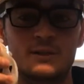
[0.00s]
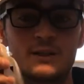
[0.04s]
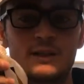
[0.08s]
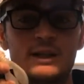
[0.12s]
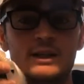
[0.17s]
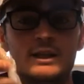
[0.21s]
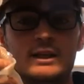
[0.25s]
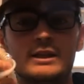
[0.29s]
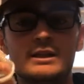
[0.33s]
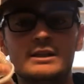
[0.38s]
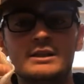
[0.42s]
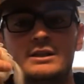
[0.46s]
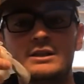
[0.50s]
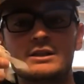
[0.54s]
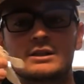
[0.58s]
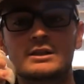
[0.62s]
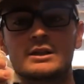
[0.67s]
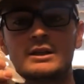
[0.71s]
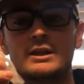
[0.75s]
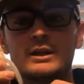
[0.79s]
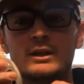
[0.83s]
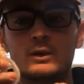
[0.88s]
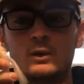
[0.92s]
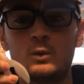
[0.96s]
The key
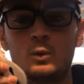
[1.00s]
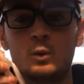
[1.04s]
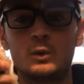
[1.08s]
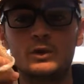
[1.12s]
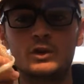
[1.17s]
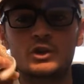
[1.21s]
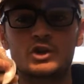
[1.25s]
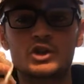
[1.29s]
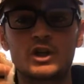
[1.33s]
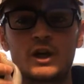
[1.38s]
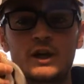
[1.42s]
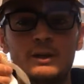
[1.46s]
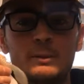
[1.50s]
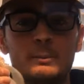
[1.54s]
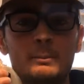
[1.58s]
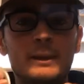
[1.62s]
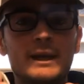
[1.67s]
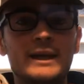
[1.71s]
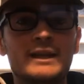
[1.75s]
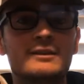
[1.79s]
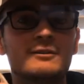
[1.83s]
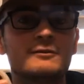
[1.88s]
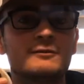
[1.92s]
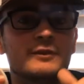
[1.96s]
is, when you're trying to
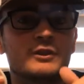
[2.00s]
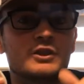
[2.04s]
make the